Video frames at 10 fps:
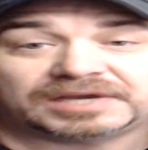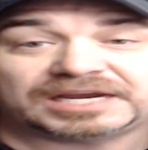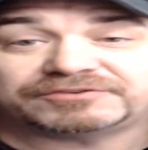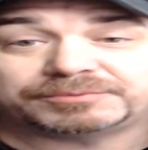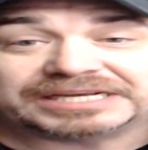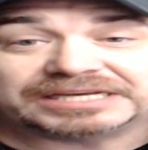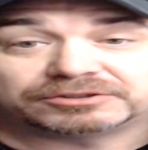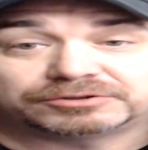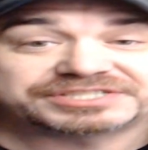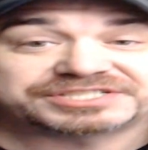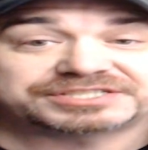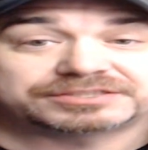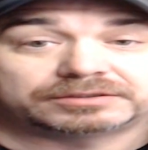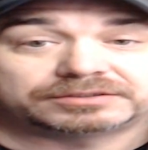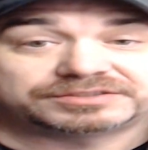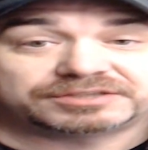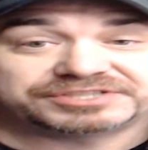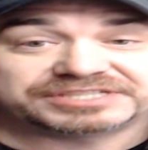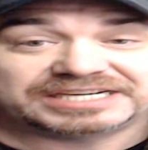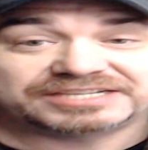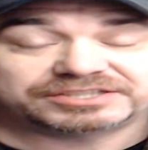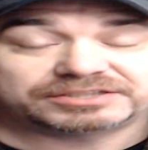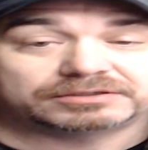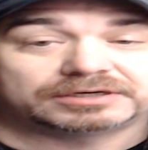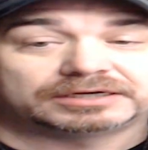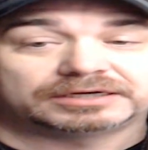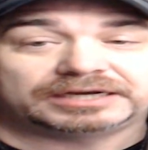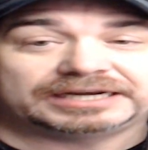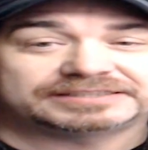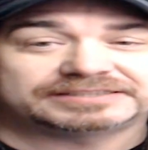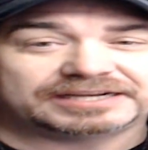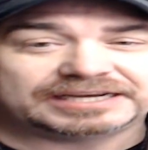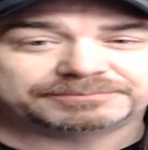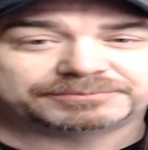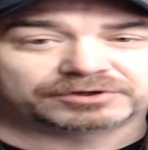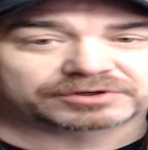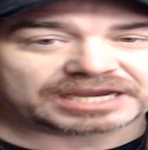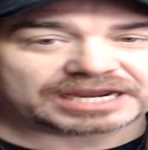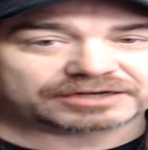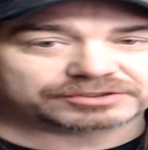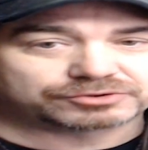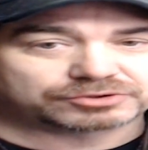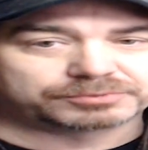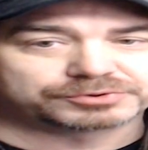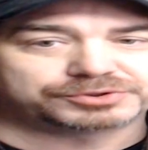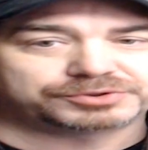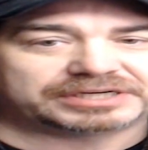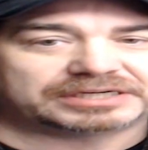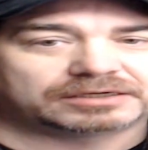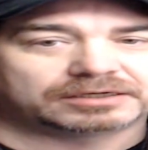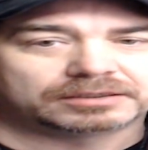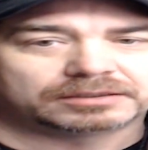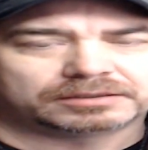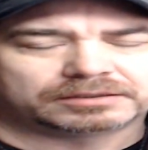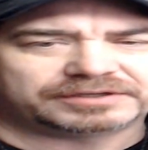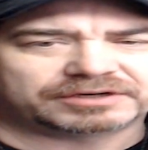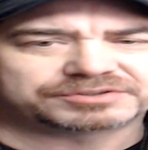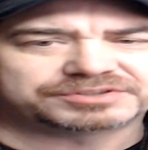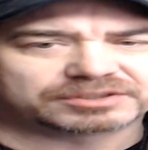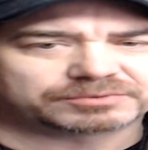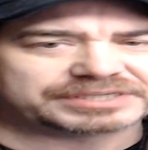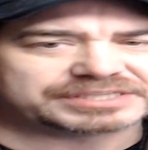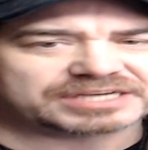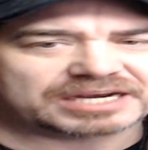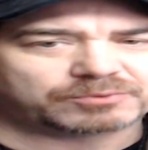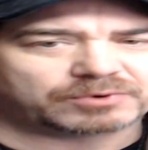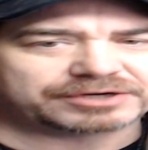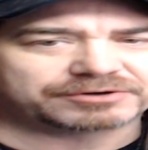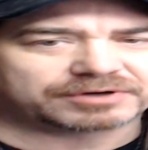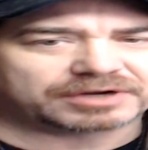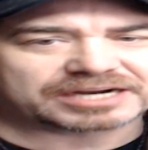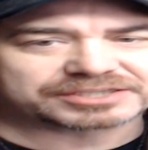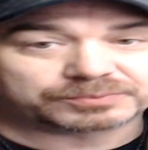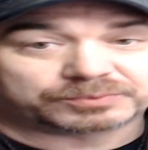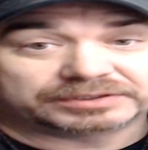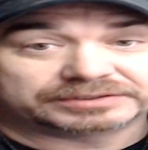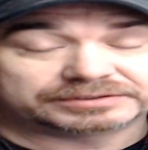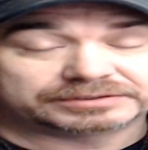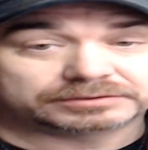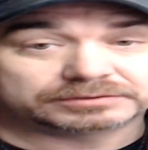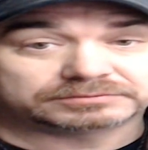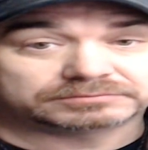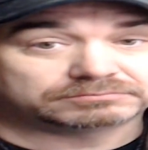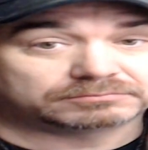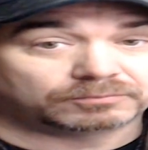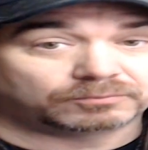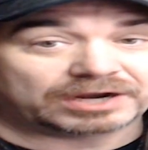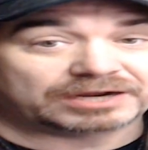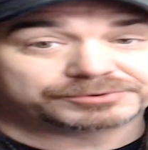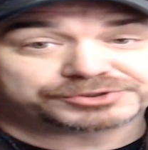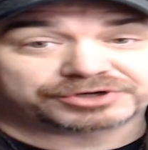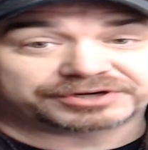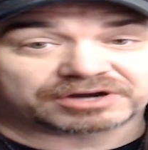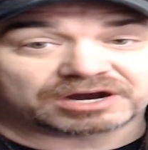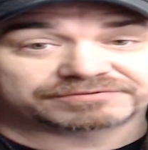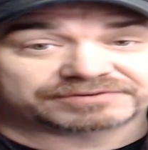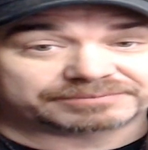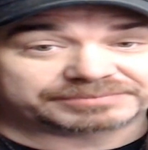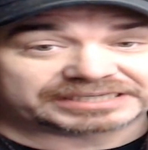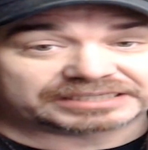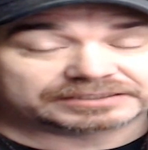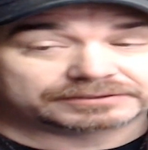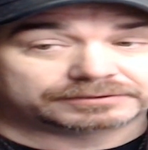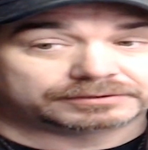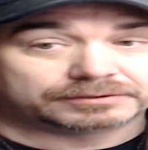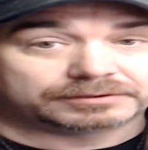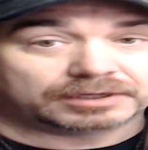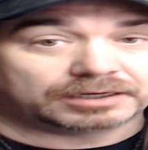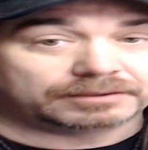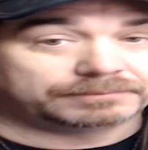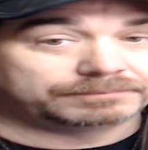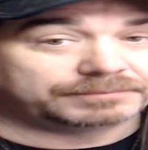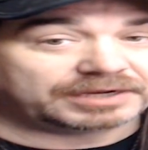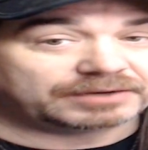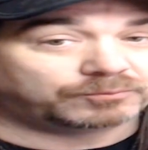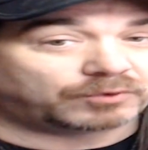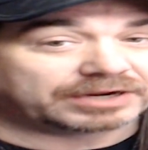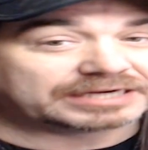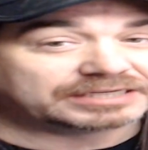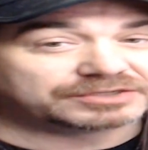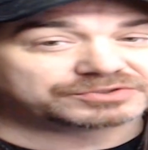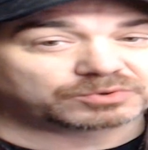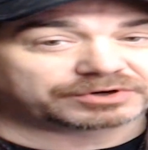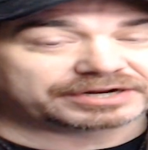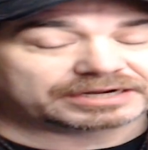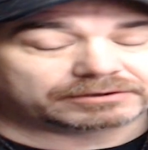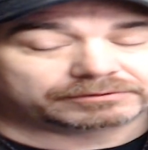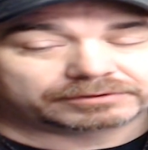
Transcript: Hey everybody, Chris, Sergeant Taz here, and today I'm going to look at troubleshooting the Artillery Sidewinder X1, why it was shutting off on me, and what I did to sort it out.